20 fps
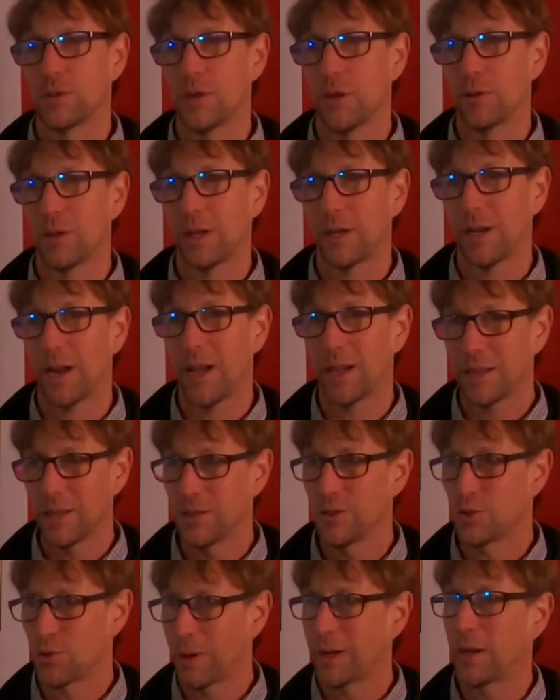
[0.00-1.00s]
so like I
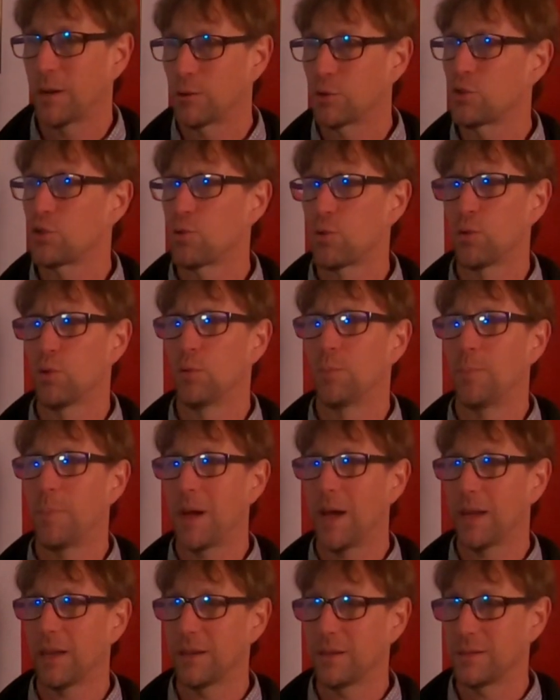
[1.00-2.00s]
can drink a true
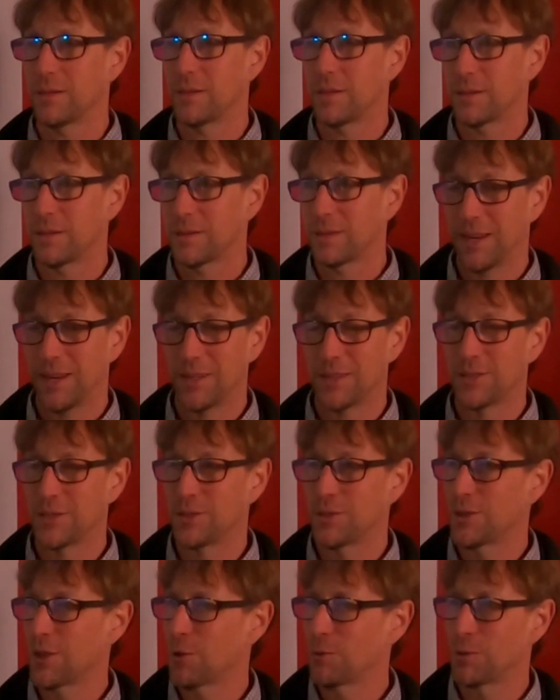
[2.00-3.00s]
pint, and it's
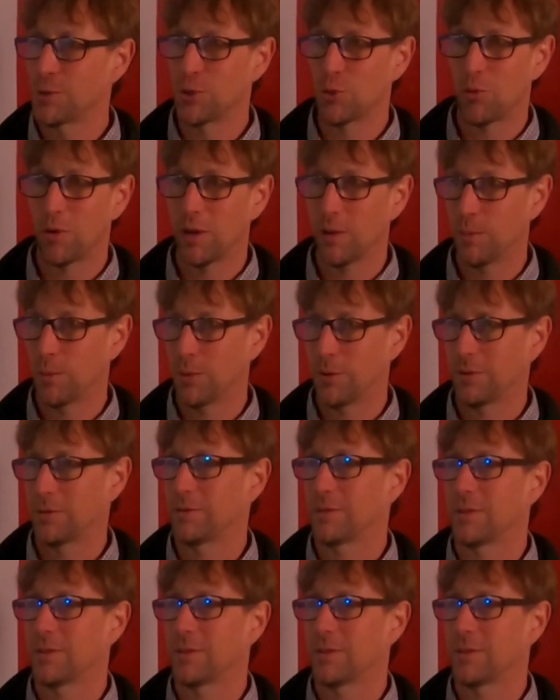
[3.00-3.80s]
so enjoyable.